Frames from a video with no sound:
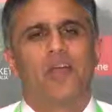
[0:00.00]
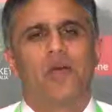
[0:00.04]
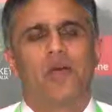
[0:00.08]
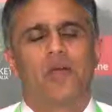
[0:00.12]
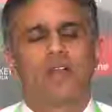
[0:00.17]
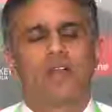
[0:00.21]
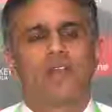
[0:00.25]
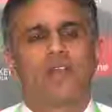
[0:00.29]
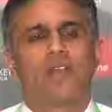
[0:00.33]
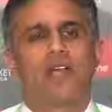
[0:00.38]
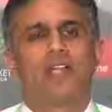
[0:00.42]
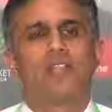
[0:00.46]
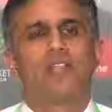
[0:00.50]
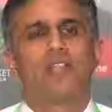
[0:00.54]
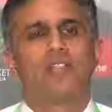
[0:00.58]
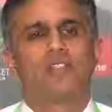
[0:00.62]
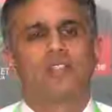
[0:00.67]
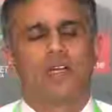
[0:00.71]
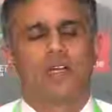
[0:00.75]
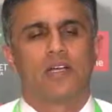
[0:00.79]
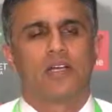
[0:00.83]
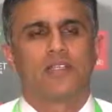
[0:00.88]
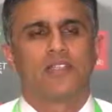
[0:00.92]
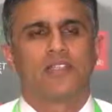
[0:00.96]
Well, regarding
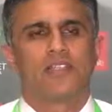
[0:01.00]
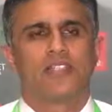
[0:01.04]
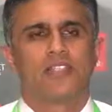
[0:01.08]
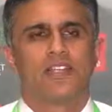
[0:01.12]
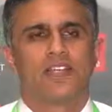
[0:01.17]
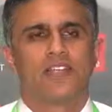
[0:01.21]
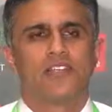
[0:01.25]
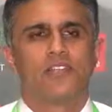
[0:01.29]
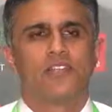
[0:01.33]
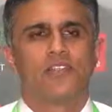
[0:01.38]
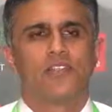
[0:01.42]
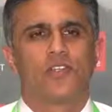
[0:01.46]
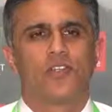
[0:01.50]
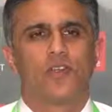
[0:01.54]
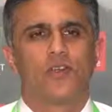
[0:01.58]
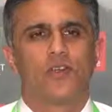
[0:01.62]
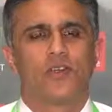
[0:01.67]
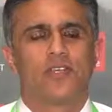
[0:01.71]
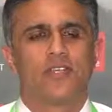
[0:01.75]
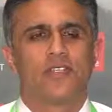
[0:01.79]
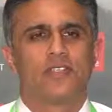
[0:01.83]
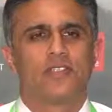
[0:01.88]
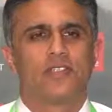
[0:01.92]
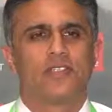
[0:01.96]
Jacques, as you know,
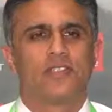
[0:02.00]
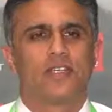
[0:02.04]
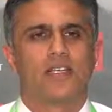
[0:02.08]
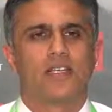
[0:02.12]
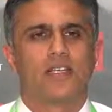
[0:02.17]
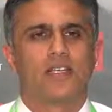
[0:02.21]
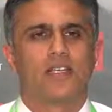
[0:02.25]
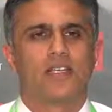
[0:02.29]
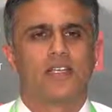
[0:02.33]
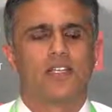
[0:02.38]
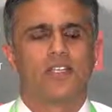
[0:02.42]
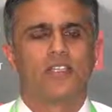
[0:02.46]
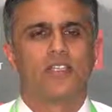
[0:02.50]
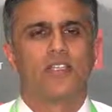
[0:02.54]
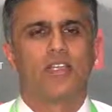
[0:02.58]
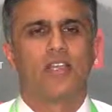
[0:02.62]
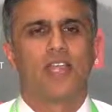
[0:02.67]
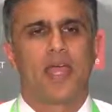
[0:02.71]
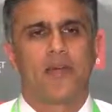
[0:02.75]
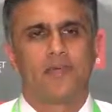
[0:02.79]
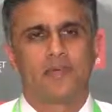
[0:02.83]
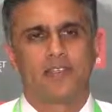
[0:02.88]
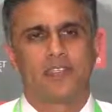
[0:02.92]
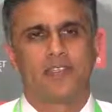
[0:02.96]
his uh,
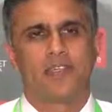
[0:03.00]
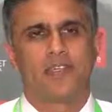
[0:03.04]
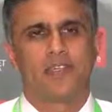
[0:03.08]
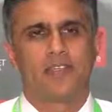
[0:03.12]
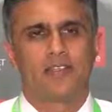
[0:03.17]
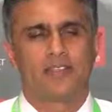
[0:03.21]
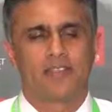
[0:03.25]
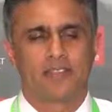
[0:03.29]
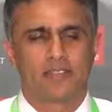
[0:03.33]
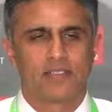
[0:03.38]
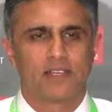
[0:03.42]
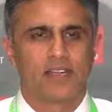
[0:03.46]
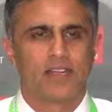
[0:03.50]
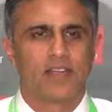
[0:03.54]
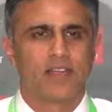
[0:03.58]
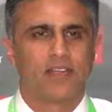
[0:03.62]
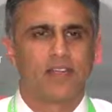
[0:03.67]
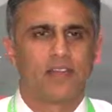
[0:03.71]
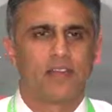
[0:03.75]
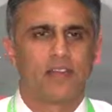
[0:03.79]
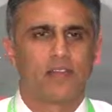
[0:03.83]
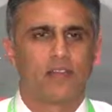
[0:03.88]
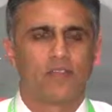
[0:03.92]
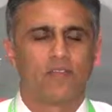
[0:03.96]
initial hamstring
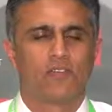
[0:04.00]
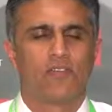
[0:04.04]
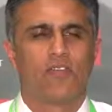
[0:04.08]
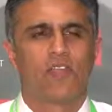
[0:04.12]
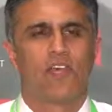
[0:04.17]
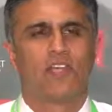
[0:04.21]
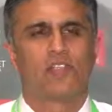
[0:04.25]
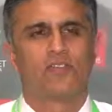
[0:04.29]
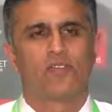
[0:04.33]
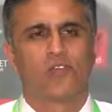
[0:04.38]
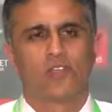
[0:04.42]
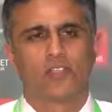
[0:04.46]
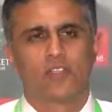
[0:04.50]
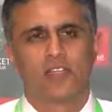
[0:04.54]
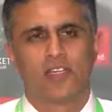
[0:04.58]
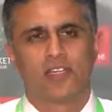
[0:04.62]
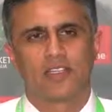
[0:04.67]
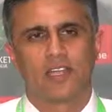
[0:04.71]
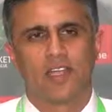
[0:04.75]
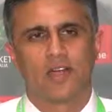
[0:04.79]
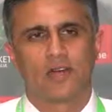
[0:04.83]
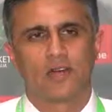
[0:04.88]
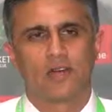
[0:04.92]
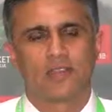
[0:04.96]
strain over the last
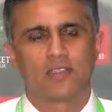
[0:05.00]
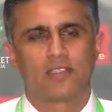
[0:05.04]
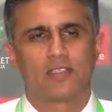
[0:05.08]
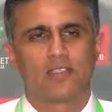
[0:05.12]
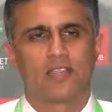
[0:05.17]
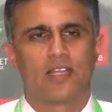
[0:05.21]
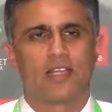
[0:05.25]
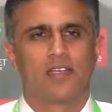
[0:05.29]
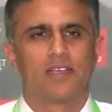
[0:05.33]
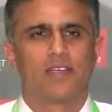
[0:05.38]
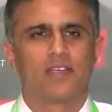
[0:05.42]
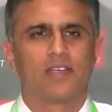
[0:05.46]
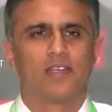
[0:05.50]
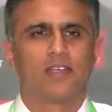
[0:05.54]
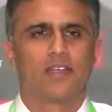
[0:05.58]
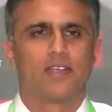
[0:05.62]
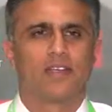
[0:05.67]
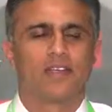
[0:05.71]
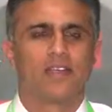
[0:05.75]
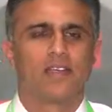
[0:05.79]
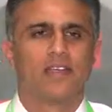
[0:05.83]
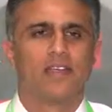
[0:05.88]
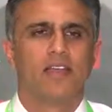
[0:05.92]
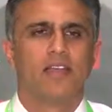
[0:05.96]
48 hours under
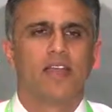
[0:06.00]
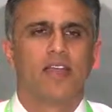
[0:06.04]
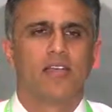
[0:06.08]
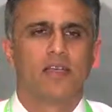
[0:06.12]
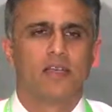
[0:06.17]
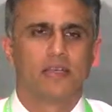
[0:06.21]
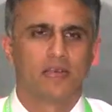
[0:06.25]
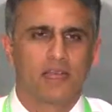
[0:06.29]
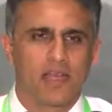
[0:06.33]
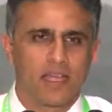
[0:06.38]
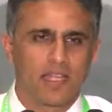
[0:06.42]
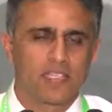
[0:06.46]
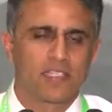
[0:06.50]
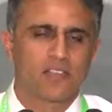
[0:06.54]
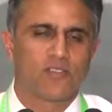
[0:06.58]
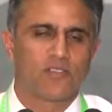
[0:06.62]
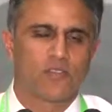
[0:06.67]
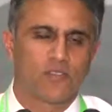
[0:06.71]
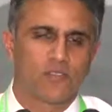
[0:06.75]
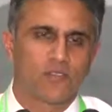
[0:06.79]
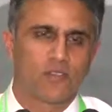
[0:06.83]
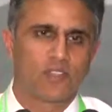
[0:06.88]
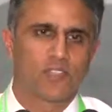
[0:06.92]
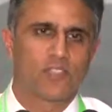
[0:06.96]
the able hands of
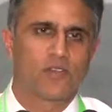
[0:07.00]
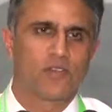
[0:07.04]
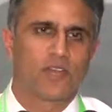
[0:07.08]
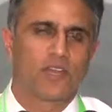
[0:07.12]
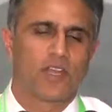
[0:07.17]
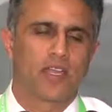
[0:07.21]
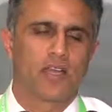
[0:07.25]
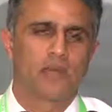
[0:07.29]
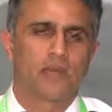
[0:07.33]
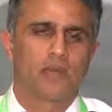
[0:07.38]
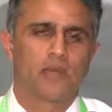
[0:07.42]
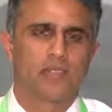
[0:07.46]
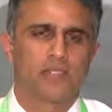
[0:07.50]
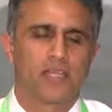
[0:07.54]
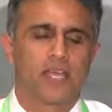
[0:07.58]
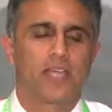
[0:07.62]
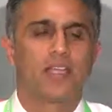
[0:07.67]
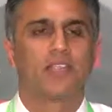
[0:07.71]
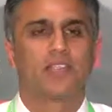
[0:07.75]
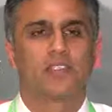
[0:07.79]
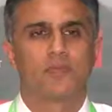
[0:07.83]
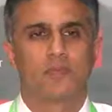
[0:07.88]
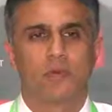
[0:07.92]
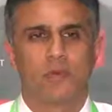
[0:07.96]
our physiotherapist
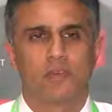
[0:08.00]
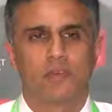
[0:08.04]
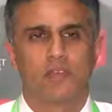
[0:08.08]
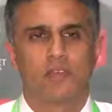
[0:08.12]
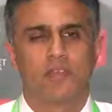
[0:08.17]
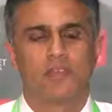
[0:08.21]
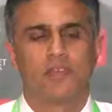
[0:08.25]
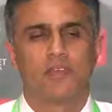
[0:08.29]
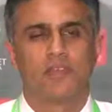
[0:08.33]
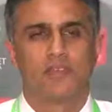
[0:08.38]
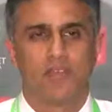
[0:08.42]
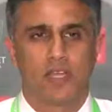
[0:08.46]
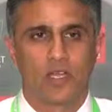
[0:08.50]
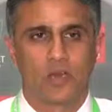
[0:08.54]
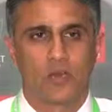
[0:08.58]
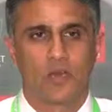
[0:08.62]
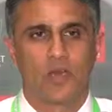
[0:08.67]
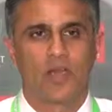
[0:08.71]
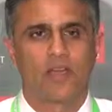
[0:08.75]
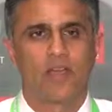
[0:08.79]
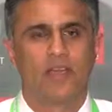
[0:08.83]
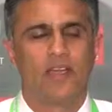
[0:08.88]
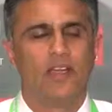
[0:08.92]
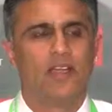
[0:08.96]
had responded very
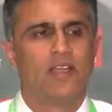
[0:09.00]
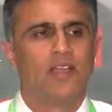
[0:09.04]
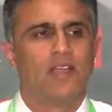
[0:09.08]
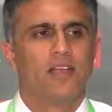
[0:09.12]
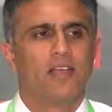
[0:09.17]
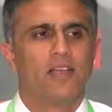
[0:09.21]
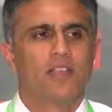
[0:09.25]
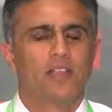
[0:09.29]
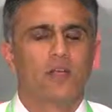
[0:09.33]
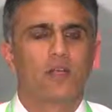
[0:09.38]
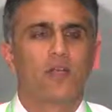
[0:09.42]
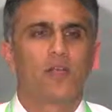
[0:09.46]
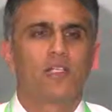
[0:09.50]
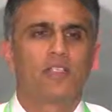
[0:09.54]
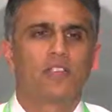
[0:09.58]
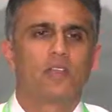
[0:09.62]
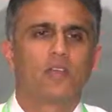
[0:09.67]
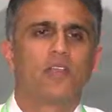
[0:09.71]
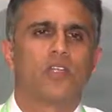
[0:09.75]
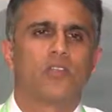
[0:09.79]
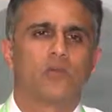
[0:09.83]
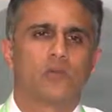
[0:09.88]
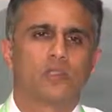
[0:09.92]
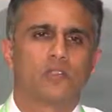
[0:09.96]
well, so much
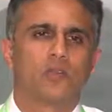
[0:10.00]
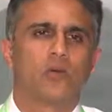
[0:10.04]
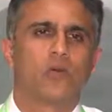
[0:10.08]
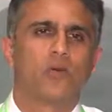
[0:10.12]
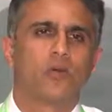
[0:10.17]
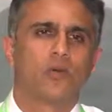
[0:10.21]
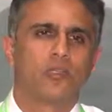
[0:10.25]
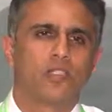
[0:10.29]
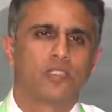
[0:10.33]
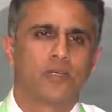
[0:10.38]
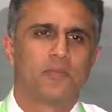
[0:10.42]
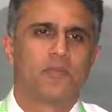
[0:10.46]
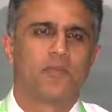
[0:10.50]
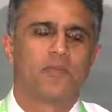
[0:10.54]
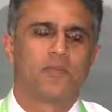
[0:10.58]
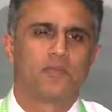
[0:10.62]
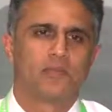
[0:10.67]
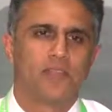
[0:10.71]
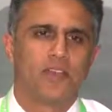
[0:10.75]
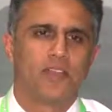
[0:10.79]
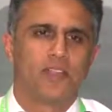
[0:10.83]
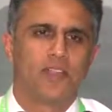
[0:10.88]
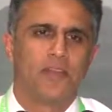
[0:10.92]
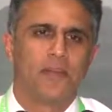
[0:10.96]
so that he was almost
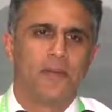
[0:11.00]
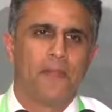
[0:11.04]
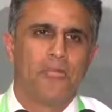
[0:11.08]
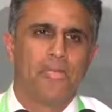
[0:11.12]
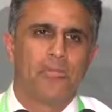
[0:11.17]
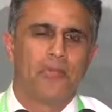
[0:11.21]
symptom free.